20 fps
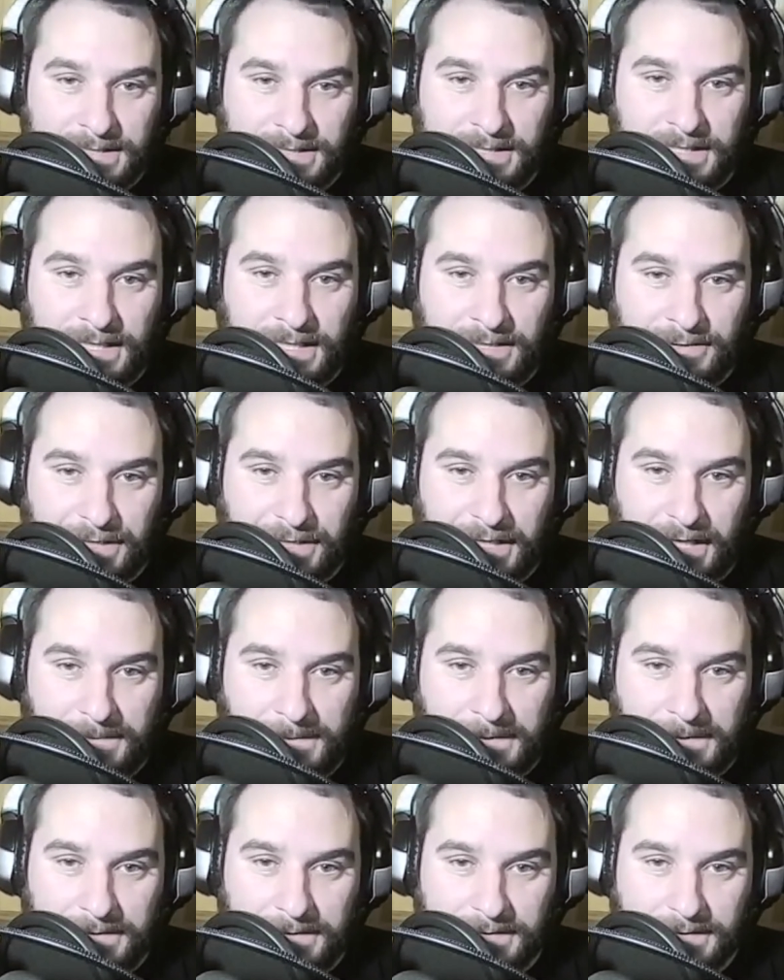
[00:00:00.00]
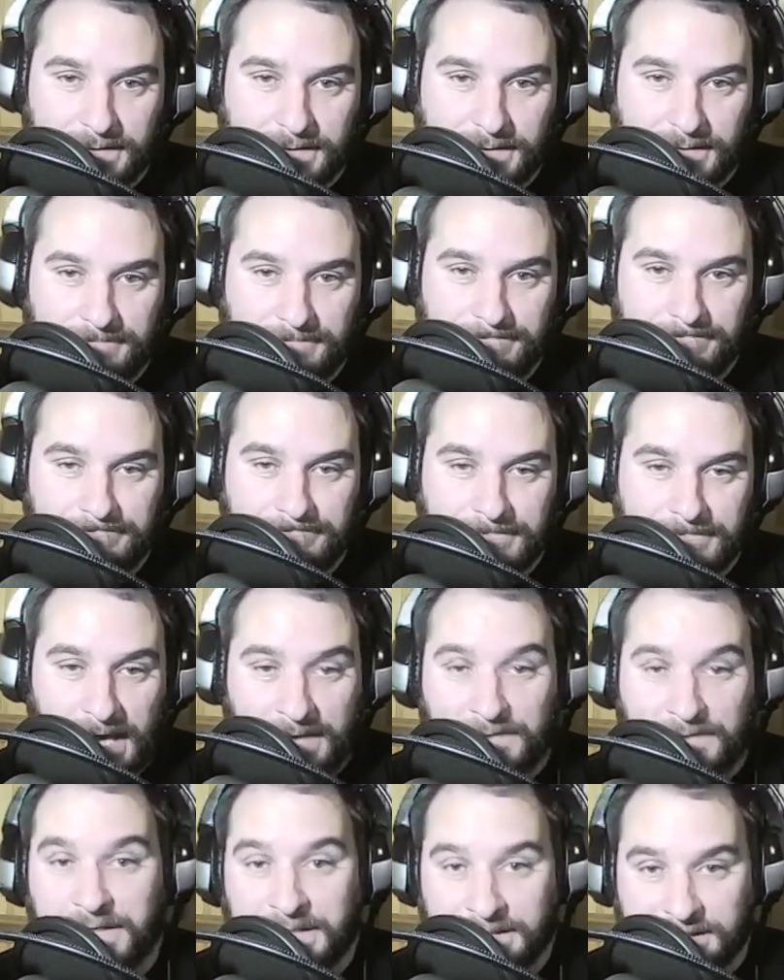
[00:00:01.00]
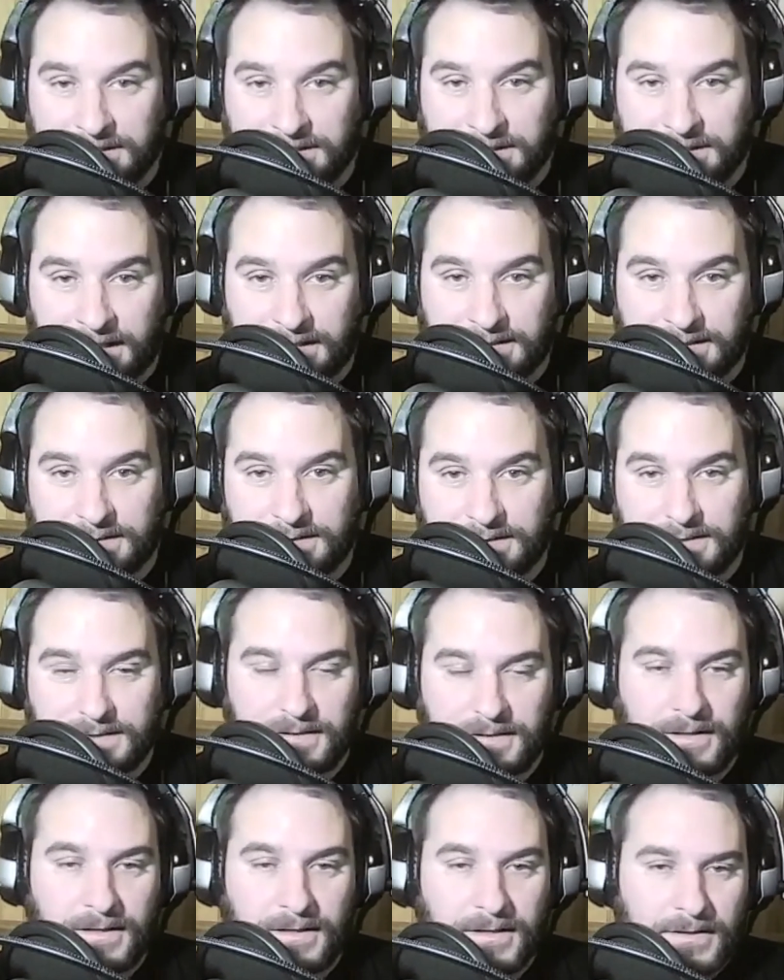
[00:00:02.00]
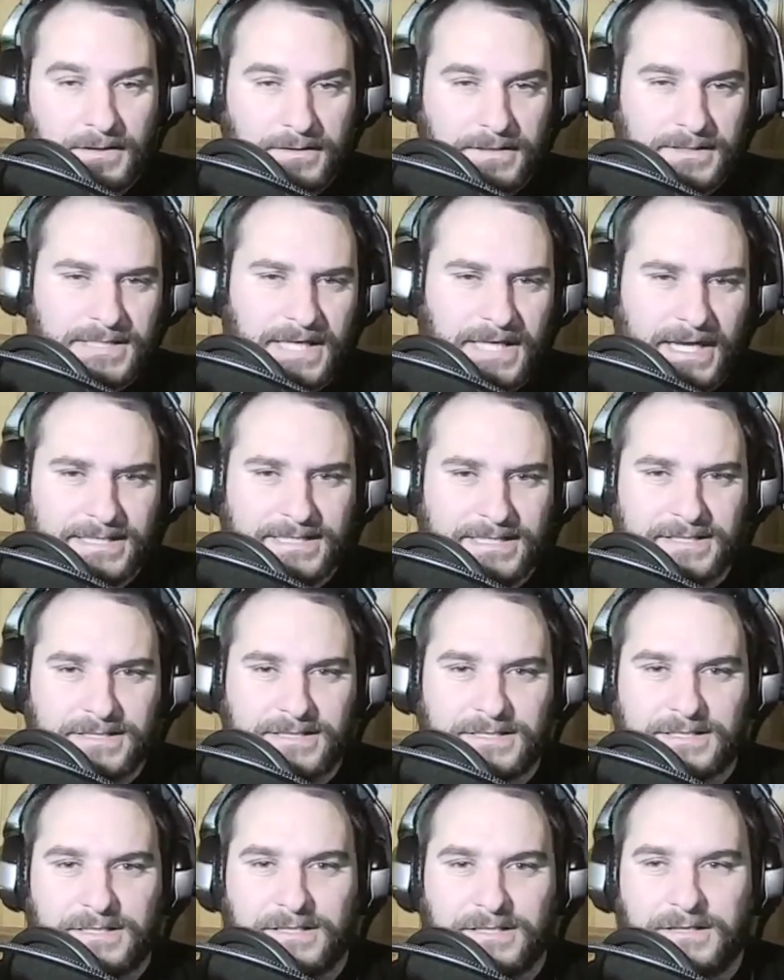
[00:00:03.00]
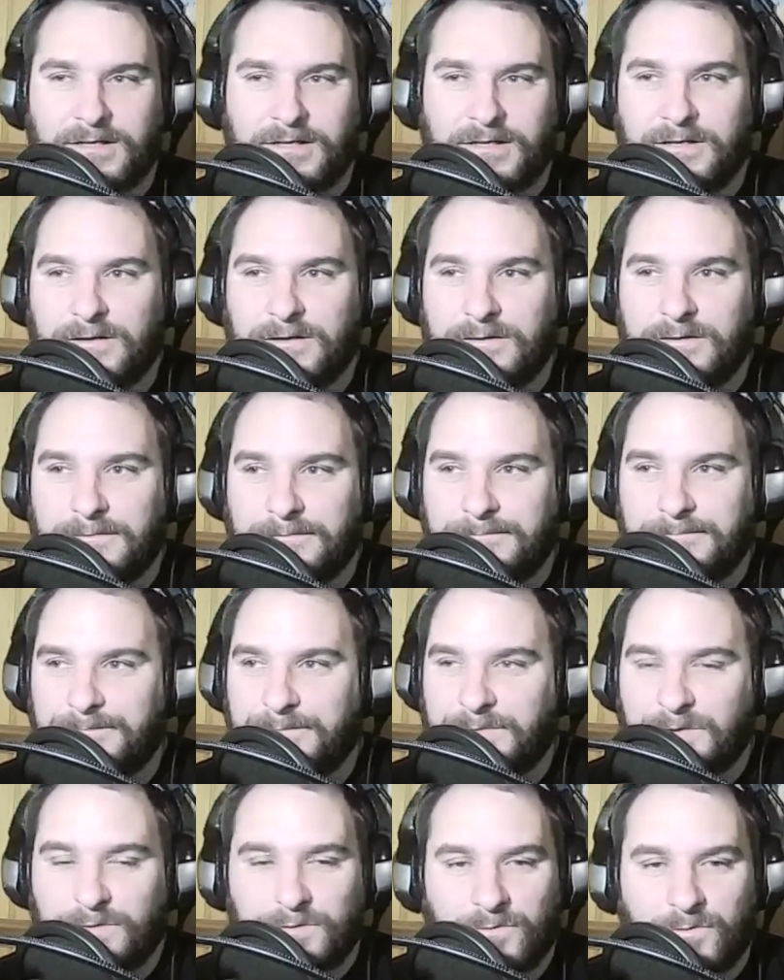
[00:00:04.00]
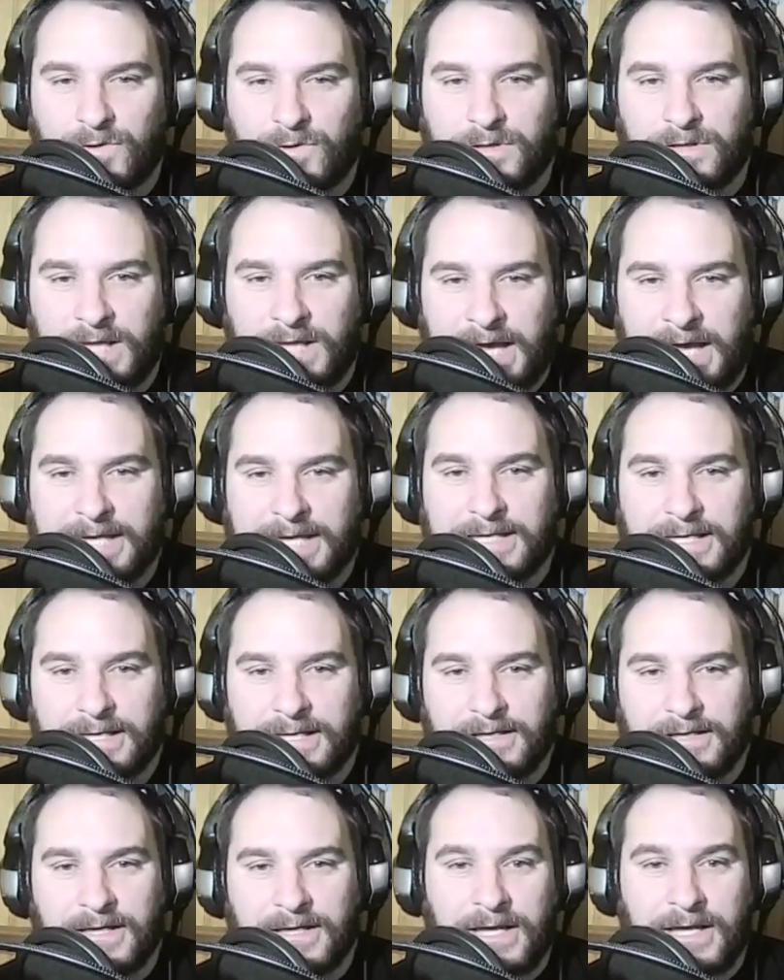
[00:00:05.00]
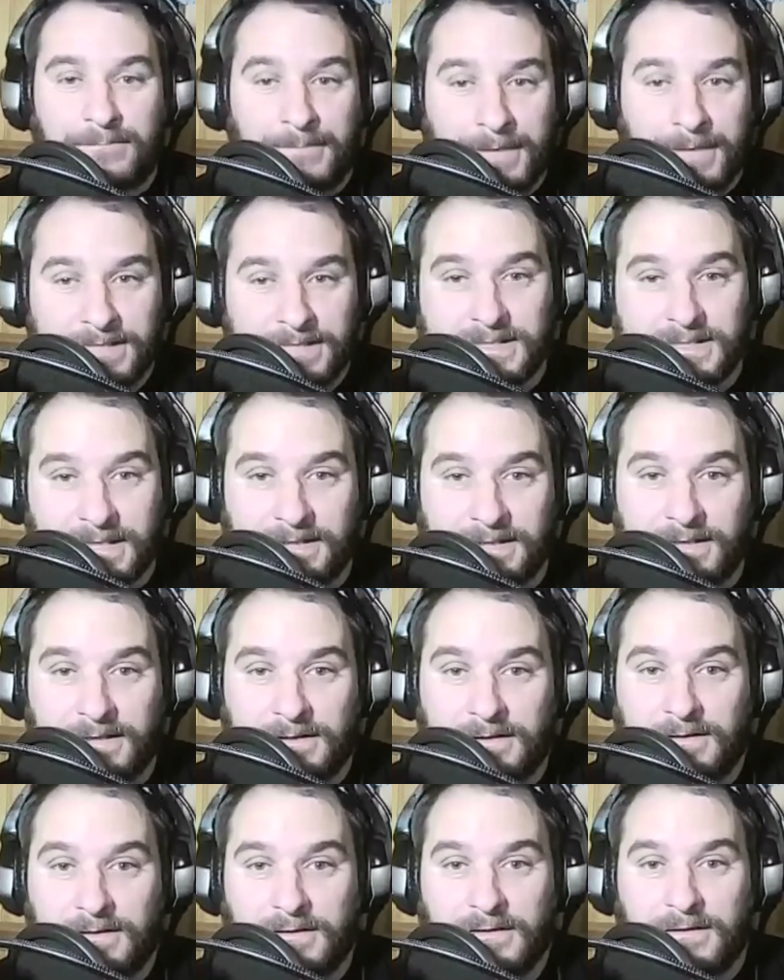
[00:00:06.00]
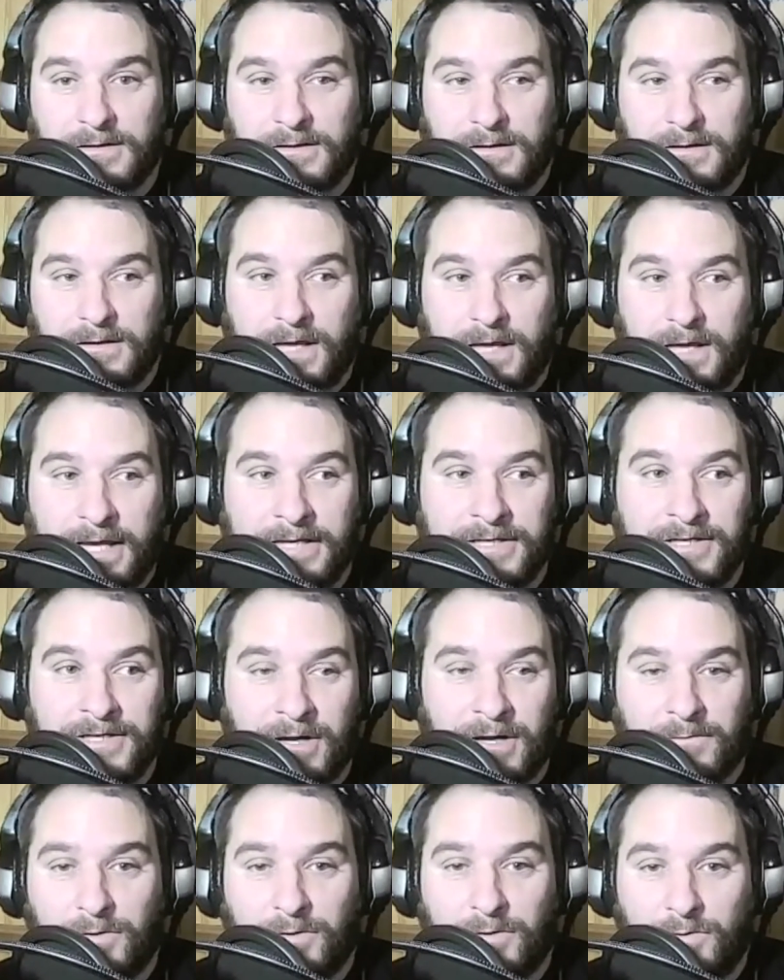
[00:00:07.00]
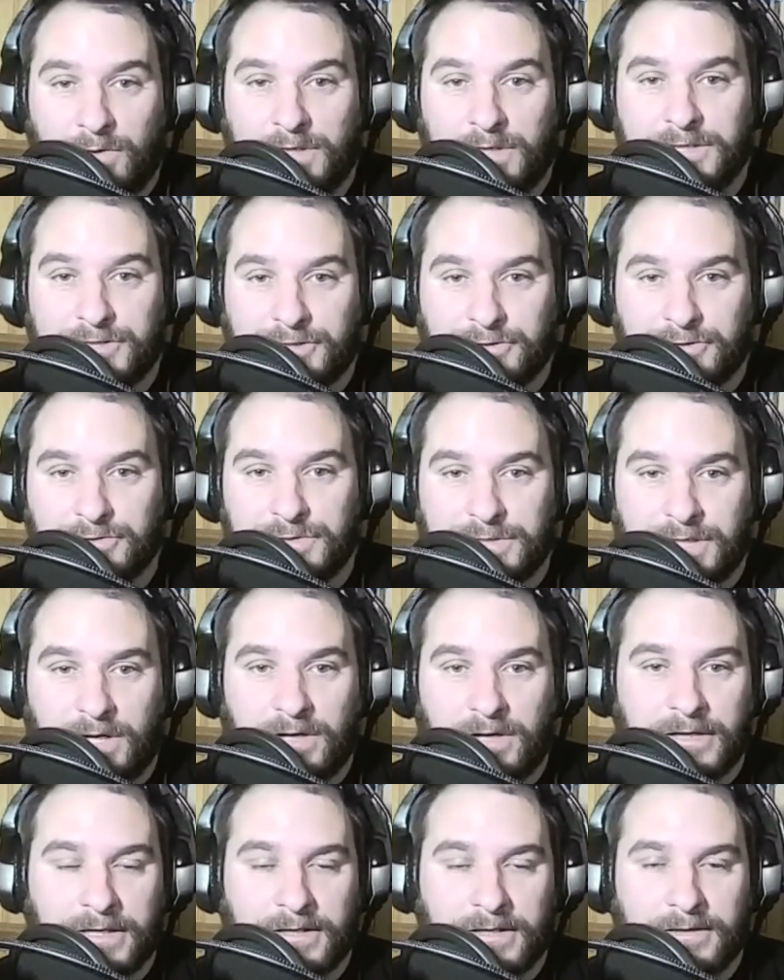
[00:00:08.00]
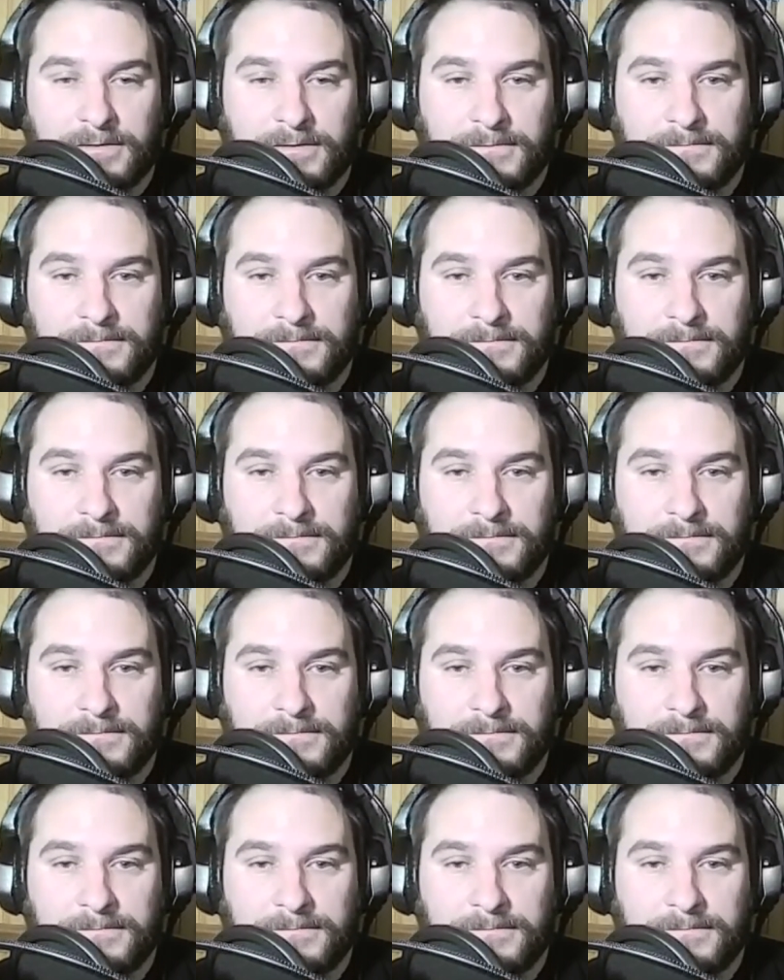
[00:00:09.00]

DeAndre Hopkins. I think it's the Texans. The Texans were lacking and missing a number 1 true target.